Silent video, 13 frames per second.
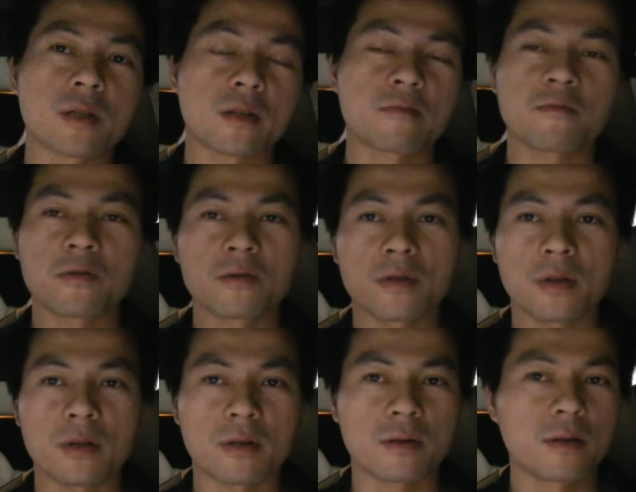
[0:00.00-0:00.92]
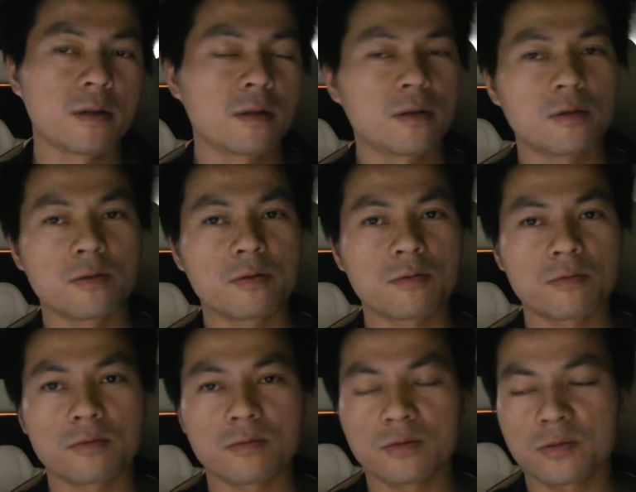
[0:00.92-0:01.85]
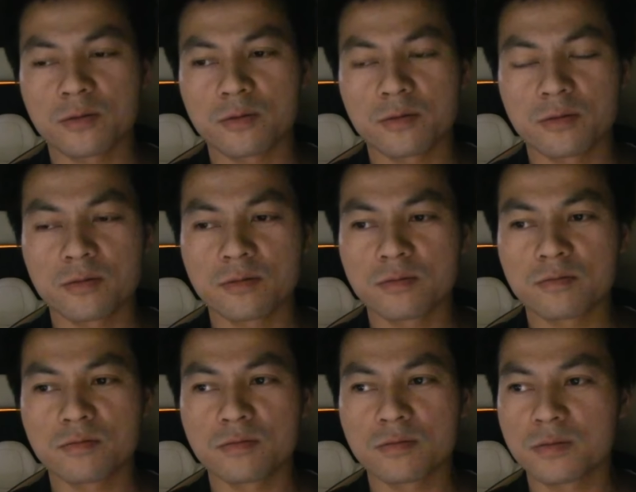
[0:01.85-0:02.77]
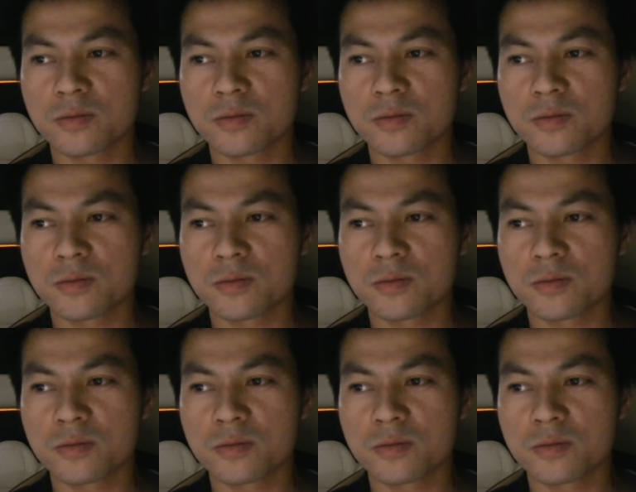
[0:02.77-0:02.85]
that will, uh, you know, uh,